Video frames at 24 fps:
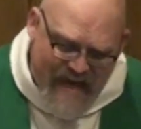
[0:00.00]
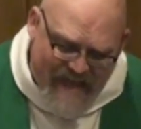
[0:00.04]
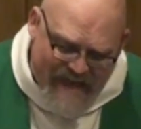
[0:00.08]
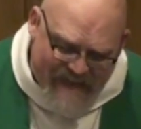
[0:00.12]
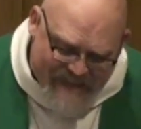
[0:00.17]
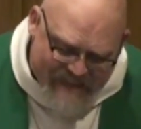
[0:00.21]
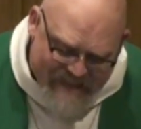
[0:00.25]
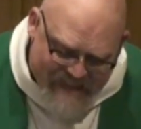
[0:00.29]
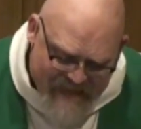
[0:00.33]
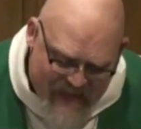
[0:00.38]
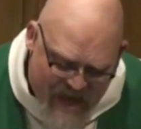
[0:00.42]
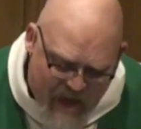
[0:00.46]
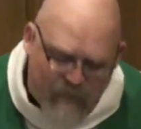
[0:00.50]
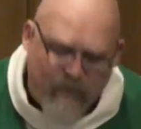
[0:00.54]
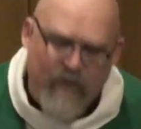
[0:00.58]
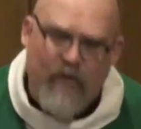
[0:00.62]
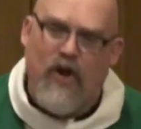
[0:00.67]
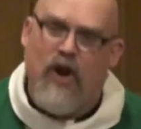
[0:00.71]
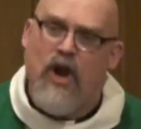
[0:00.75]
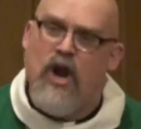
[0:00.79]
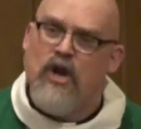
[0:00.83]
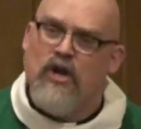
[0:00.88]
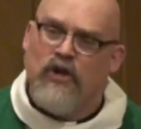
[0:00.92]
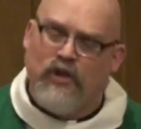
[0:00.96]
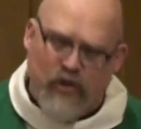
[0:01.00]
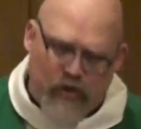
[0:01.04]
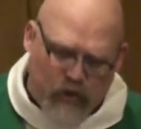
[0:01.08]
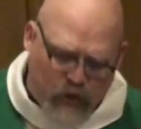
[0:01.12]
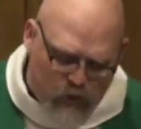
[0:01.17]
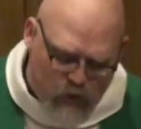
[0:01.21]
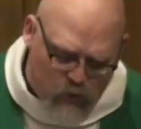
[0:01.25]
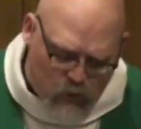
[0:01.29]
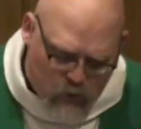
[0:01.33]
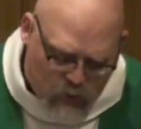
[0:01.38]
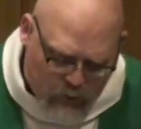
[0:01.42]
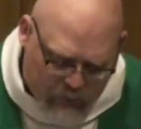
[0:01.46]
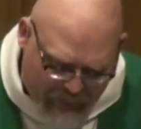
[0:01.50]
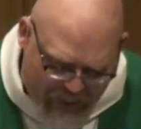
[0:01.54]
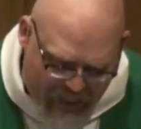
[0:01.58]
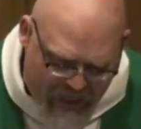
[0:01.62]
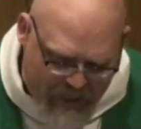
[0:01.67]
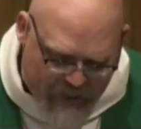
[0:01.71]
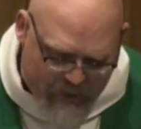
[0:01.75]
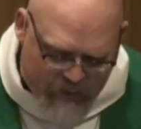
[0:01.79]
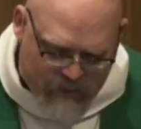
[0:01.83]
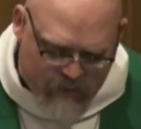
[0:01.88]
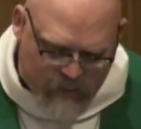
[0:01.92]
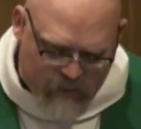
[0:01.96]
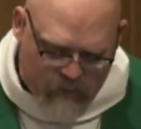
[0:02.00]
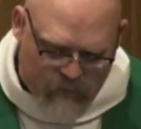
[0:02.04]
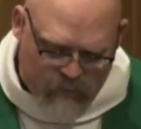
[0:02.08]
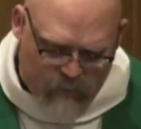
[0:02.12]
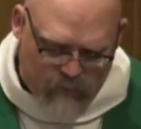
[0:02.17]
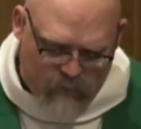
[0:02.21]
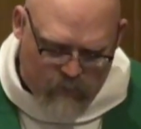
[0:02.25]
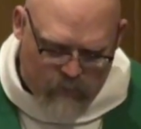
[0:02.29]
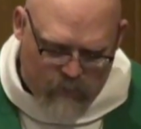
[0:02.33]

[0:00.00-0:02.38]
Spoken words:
It is never too late.